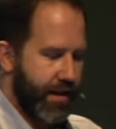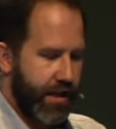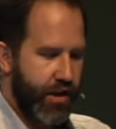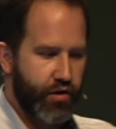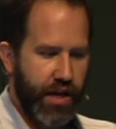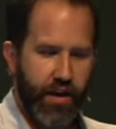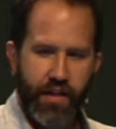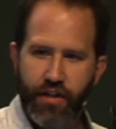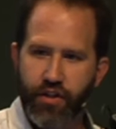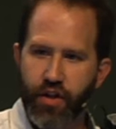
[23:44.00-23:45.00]
And then you take
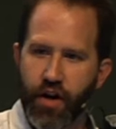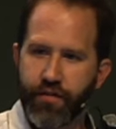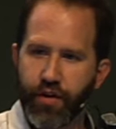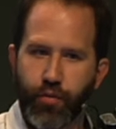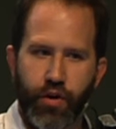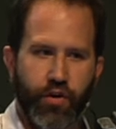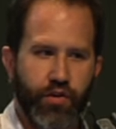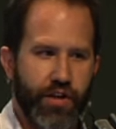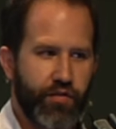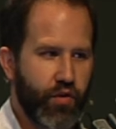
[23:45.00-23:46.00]
that stuff and you put it in your
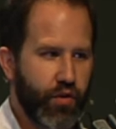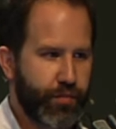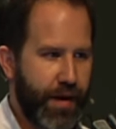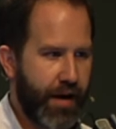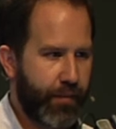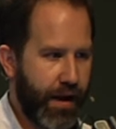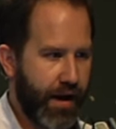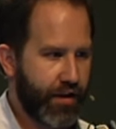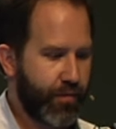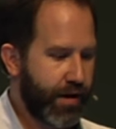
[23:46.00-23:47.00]
7-year-old's
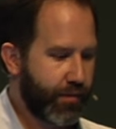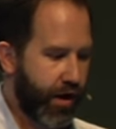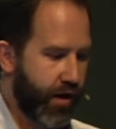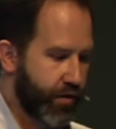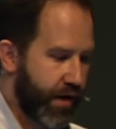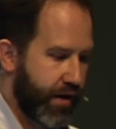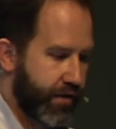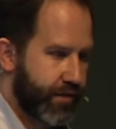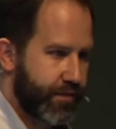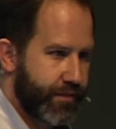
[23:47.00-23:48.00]
backpack and you make them carry it around.
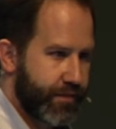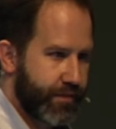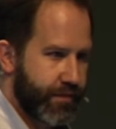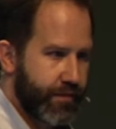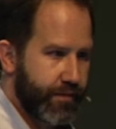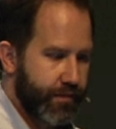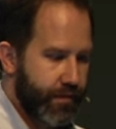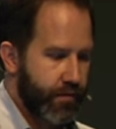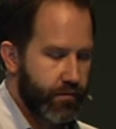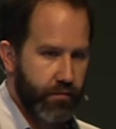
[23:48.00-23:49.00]

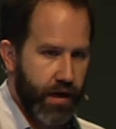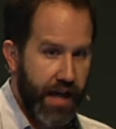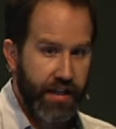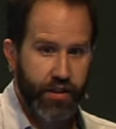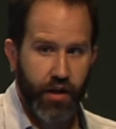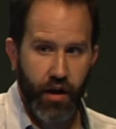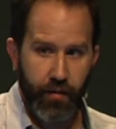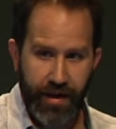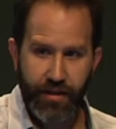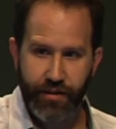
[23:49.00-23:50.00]
And that's
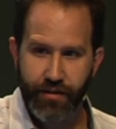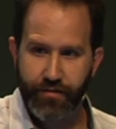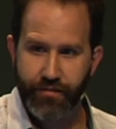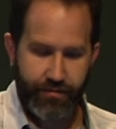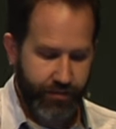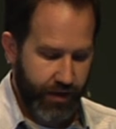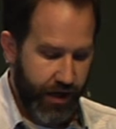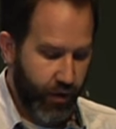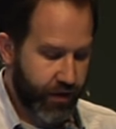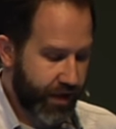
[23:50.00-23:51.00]
amazing. I
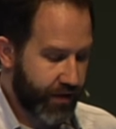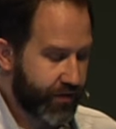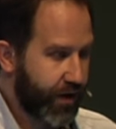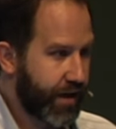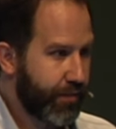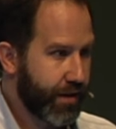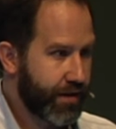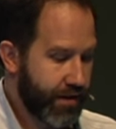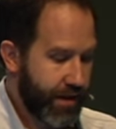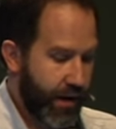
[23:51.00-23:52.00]
know it sounds funny,
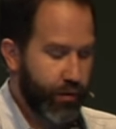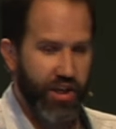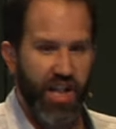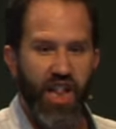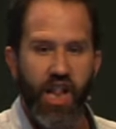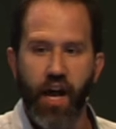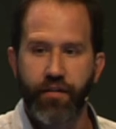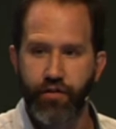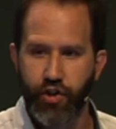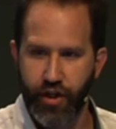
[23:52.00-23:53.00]
but that was a
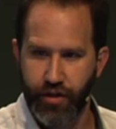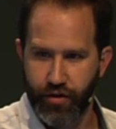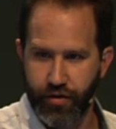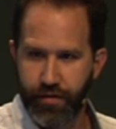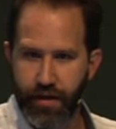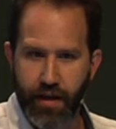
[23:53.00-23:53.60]
life changer.